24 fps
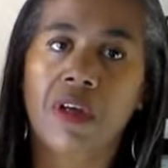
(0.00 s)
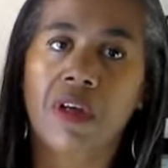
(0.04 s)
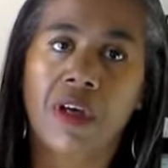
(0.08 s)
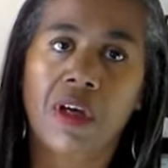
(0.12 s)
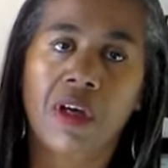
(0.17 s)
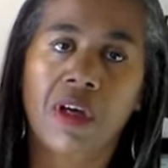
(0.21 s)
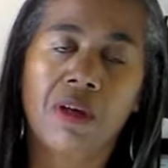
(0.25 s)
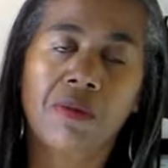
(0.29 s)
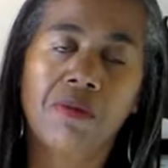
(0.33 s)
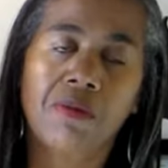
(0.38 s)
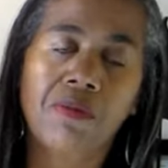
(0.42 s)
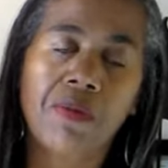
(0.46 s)

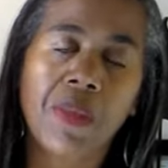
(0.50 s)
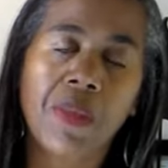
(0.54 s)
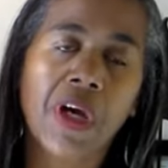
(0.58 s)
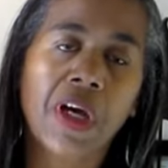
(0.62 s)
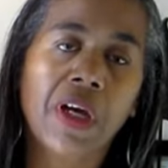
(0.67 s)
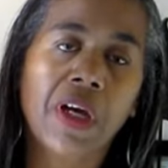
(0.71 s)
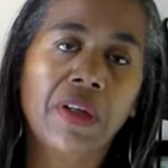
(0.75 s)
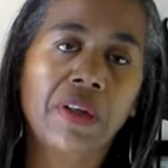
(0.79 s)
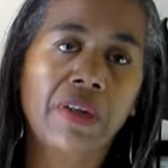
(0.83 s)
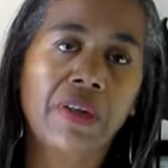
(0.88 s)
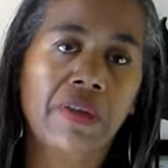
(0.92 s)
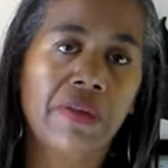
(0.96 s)
um,
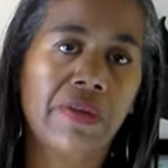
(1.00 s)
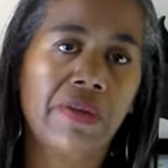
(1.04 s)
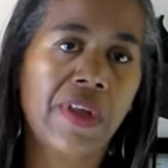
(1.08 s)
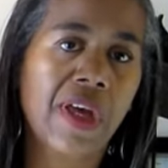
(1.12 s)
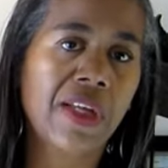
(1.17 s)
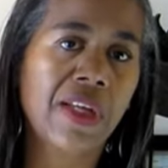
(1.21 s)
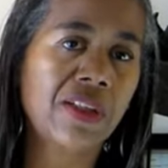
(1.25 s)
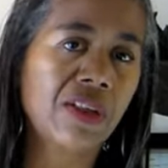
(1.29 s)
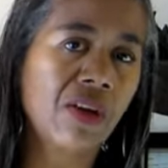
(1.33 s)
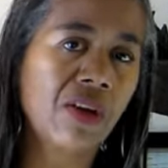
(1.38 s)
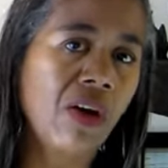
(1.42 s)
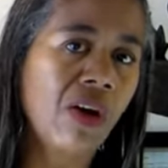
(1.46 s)
but
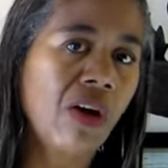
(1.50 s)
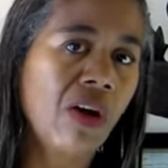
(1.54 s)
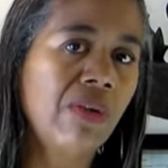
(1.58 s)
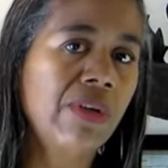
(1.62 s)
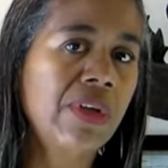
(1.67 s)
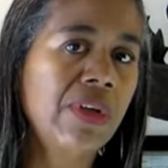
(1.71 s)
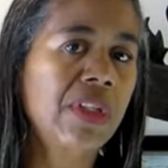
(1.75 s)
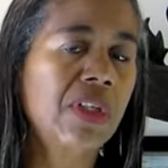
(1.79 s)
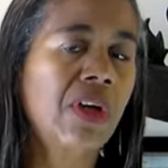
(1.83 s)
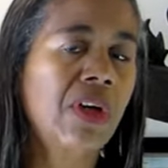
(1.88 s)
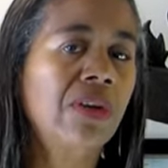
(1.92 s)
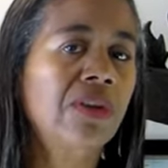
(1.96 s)
that's
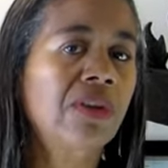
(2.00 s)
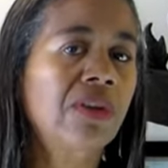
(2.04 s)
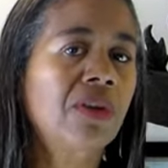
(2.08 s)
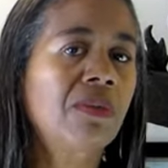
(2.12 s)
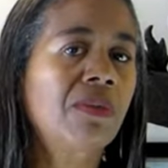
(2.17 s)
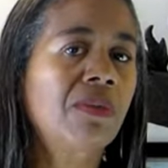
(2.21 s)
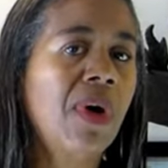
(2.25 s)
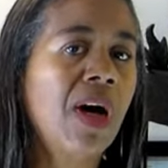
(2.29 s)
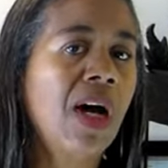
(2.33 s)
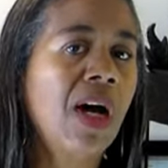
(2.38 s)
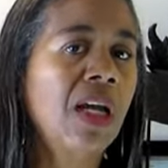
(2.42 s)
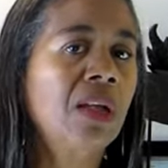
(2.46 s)
always on your
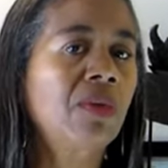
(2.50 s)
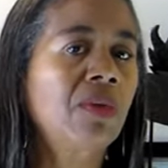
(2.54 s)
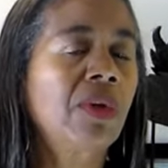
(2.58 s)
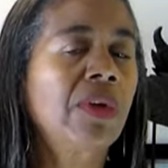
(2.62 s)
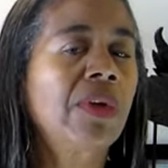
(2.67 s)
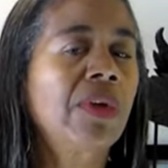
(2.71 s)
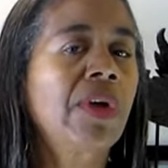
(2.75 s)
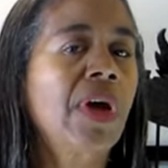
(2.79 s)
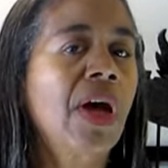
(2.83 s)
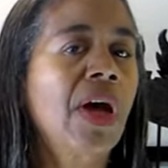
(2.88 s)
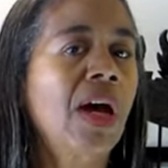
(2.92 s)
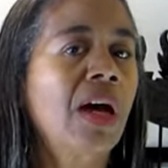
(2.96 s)
mind
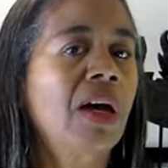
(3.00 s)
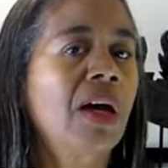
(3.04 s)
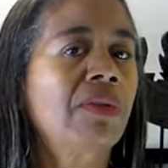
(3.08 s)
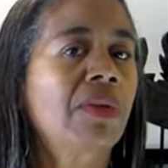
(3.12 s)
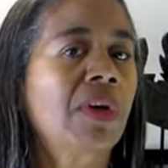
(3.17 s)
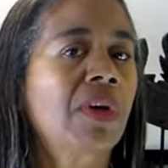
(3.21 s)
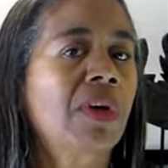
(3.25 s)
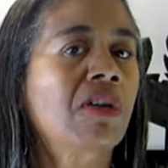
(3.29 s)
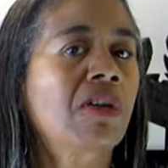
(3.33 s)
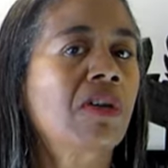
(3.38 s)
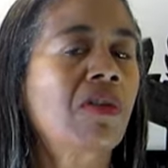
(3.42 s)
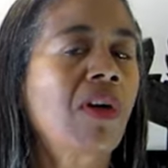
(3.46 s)
when you have
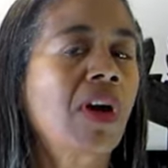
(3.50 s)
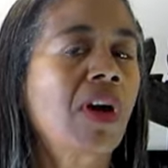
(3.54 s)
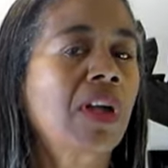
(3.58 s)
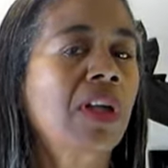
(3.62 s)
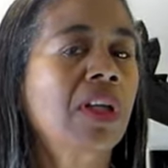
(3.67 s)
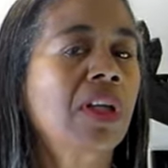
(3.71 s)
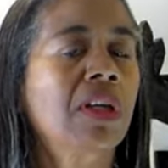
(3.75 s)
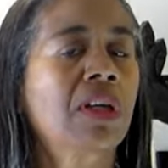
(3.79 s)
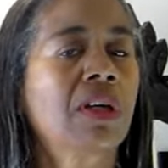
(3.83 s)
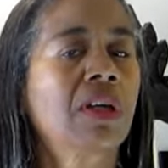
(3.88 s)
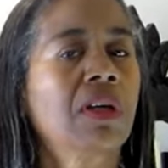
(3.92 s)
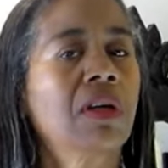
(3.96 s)

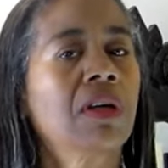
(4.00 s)
chronic